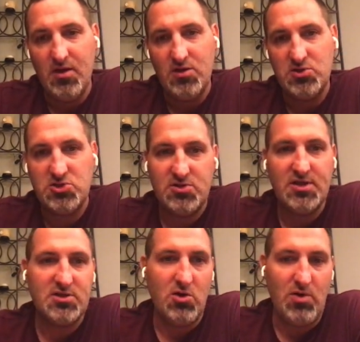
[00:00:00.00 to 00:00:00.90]
should
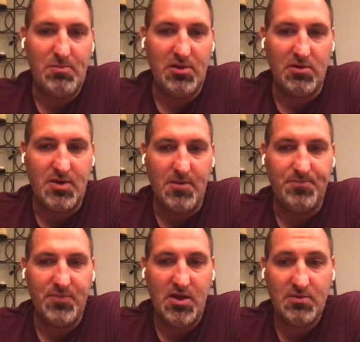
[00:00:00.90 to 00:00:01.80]
this go up a little bit?
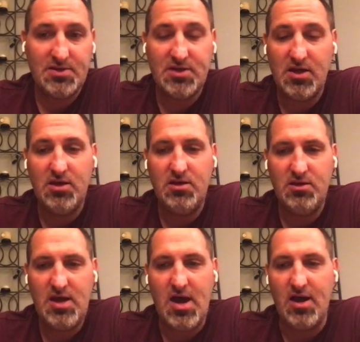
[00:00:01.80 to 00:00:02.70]
And I'm gonna say,
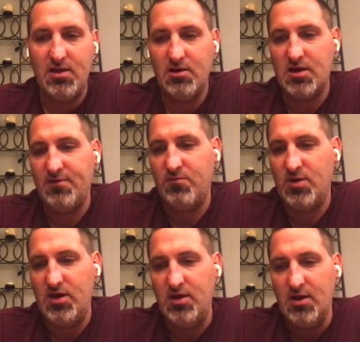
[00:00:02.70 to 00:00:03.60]
yeah, look, if
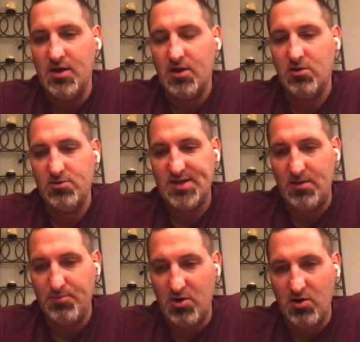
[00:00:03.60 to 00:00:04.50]
we close
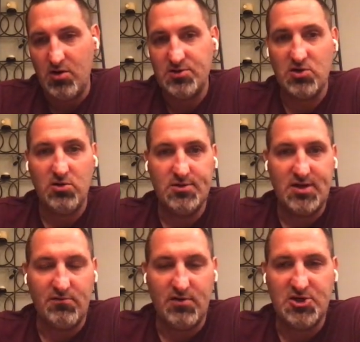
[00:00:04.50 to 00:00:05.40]
down bars or close
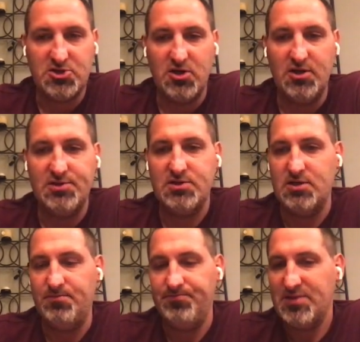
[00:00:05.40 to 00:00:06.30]
down restaurants
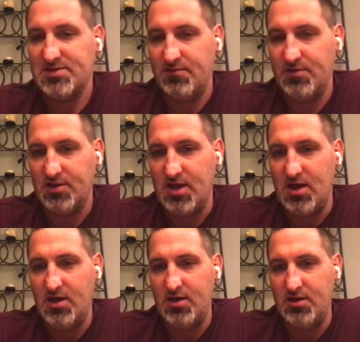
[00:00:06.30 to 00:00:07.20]
and stuff like
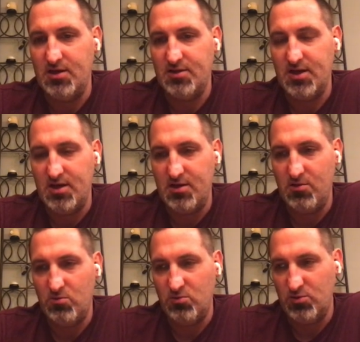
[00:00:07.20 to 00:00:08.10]
that, and not that
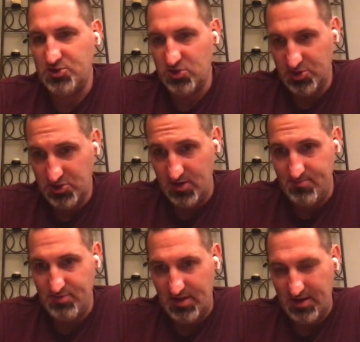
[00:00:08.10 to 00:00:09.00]
we should or
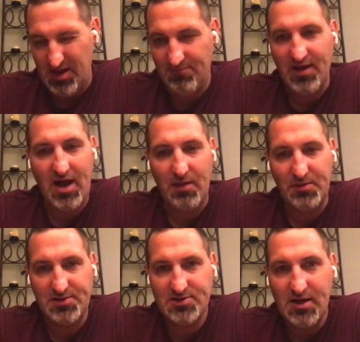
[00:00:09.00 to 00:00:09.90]
shouldn't, but like if that
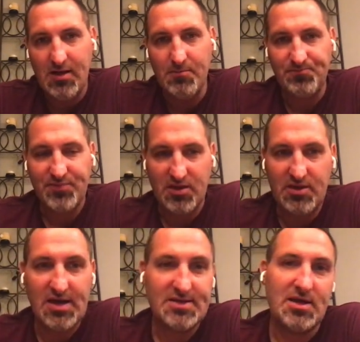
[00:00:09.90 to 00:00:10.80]
happens,
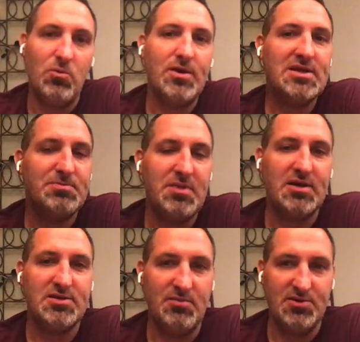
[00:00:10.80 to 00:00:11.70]
yes, I would
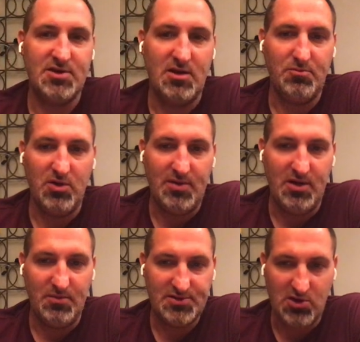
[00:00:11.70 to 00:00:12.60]
expect some of those unemployment
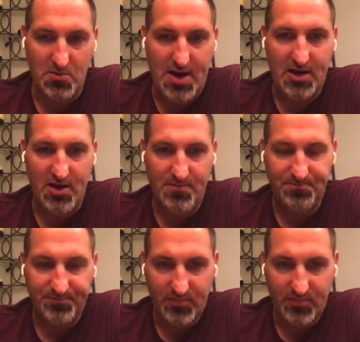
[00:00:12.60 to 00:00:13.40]
numbers to go back up.